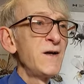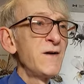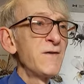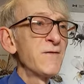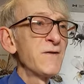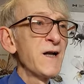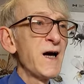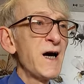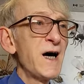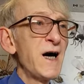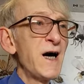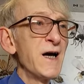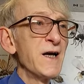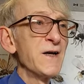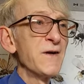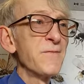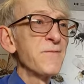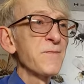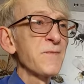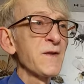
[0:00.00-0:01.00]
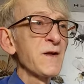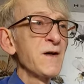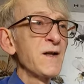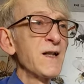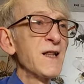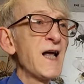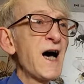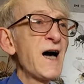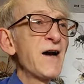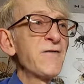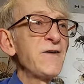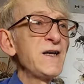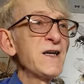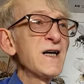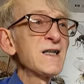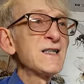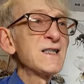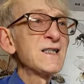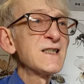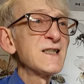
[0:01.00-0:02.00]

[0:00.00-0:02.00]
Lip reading: fly. These larvae are